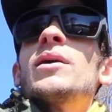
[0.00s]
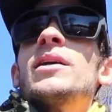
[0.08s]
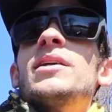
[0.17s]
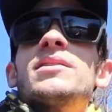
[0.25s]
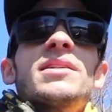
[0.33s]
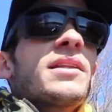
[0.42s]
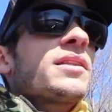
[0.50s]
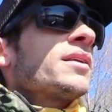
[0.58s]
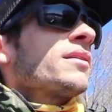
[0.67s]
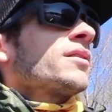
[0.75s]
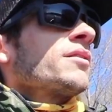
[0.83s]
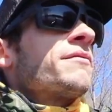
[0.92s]
he said
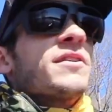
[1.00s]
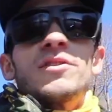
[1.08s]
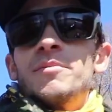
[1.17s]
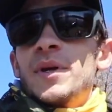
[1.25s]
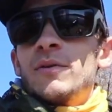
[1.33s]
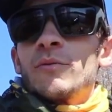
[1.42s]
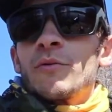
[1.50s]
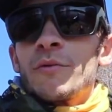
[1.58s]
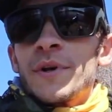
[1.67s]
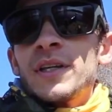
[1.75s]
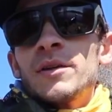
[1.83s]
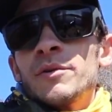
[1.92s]
that the fish have been
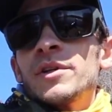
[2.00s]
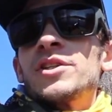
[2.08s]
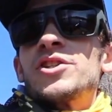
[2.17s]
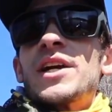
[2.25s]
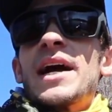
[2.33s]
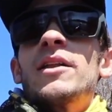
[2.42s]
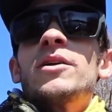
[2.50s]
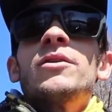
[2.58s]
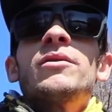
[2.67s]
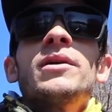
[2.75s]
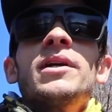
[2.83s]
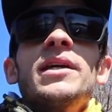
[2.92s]
really
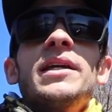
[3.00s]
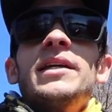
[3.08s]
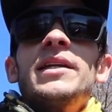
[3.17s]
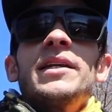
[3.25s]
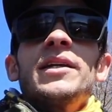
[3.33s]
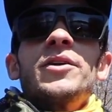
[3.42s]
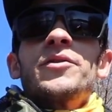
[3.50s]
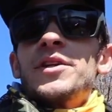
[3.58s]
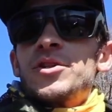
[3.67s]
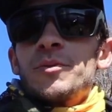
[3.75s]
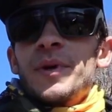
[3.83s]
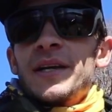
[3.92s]
shallow, eating
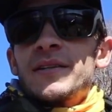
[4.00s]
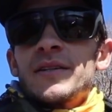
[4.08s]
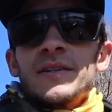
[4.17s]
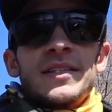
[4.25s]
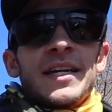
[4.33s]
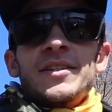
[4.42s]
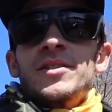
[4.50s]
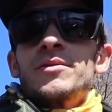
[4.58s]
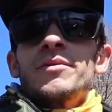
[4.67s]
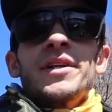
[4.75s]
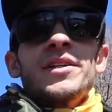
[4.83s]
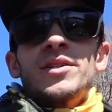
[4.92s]
creature baits on
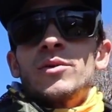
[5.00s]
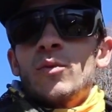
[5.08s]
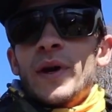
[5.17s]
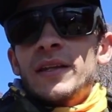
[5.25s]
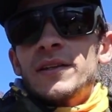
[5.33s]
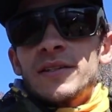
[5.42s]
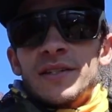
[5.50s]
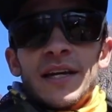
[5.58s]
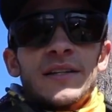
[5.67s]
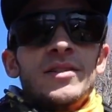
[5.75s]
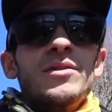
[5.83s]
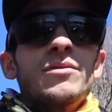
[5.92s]
Texas rigs and weightless
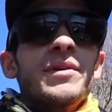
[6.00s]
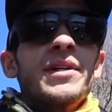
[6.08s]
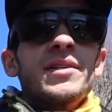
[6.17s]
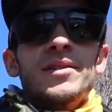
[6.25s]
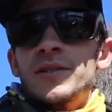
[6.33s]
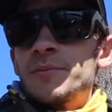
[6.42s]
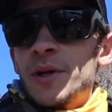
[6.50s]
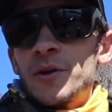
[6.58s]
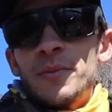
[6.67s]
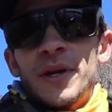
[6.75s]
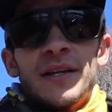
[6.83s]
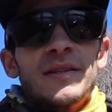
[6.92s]
Texas rigs, spinner
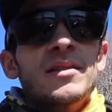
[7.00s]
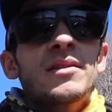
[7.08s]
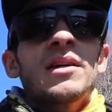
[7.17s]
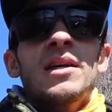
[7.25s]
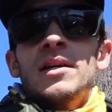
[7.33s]
baits.